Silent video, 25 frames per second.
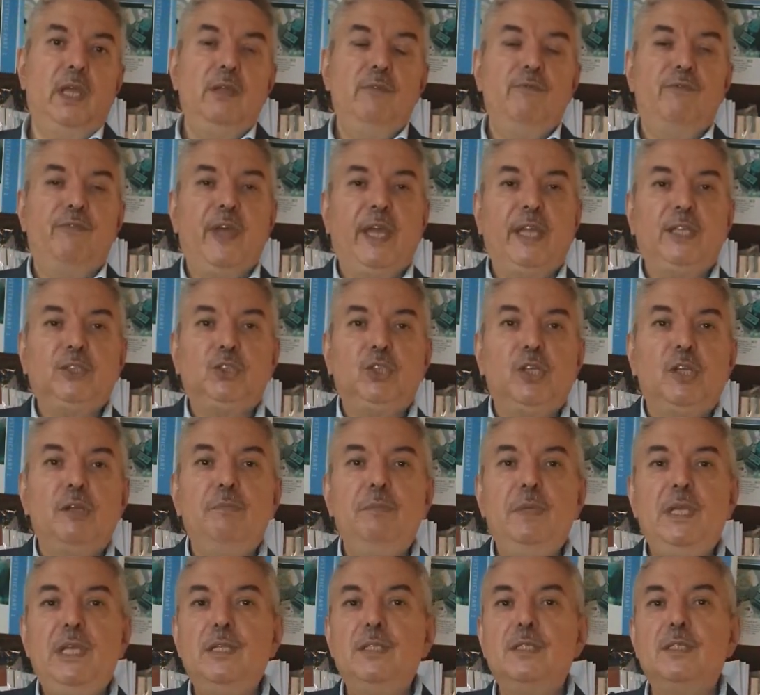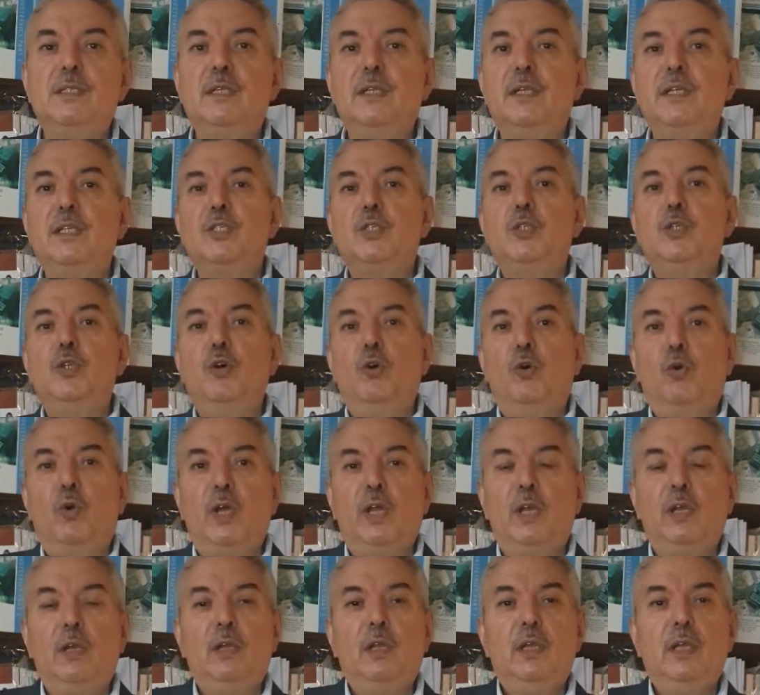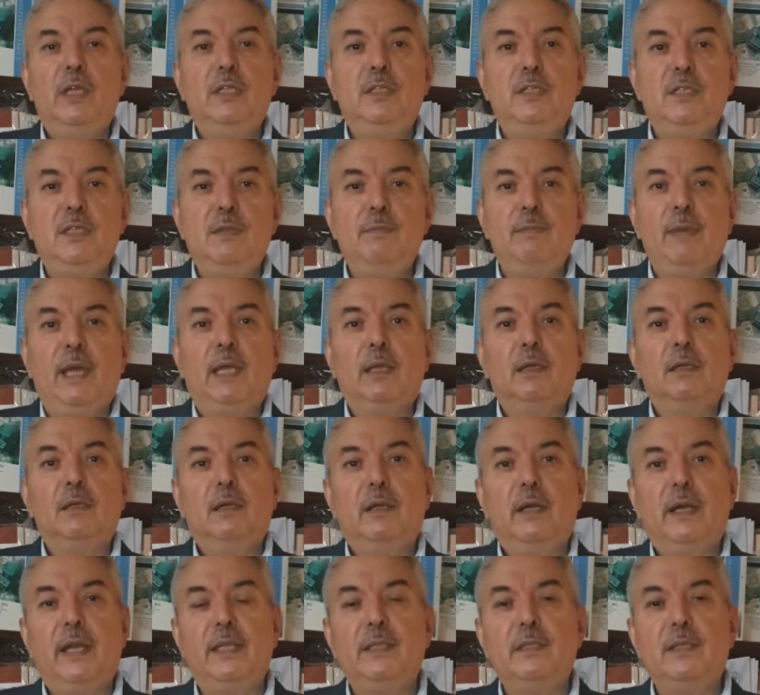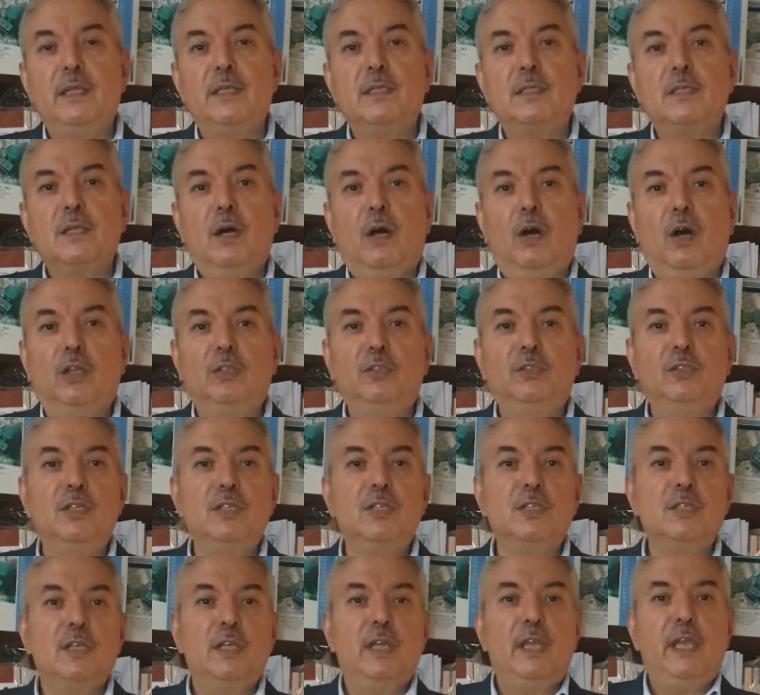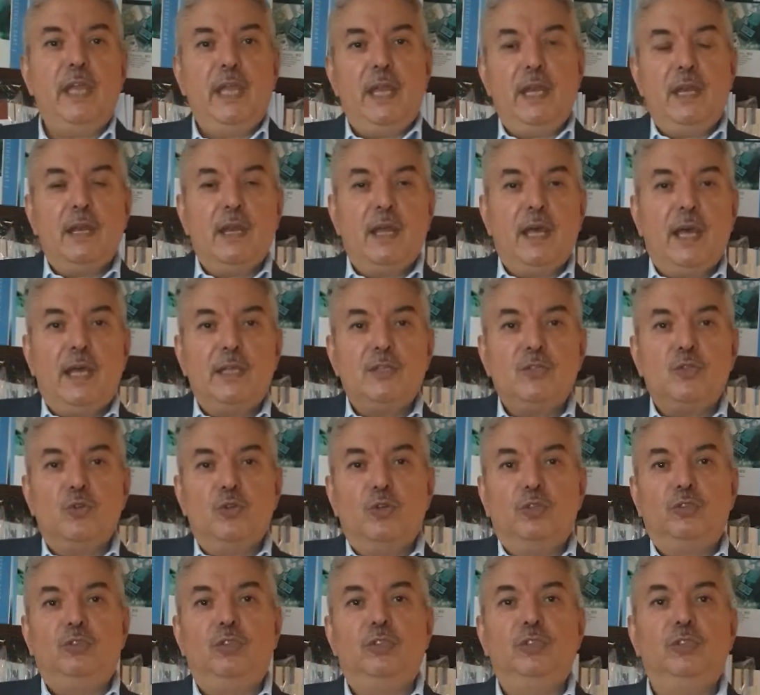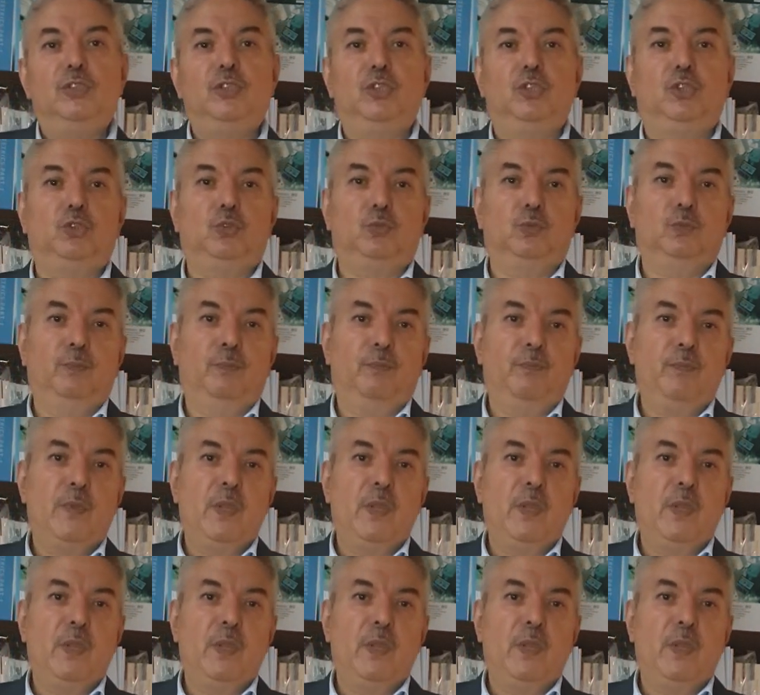Infection means there is local edema, redness, hotness in a certain tissue.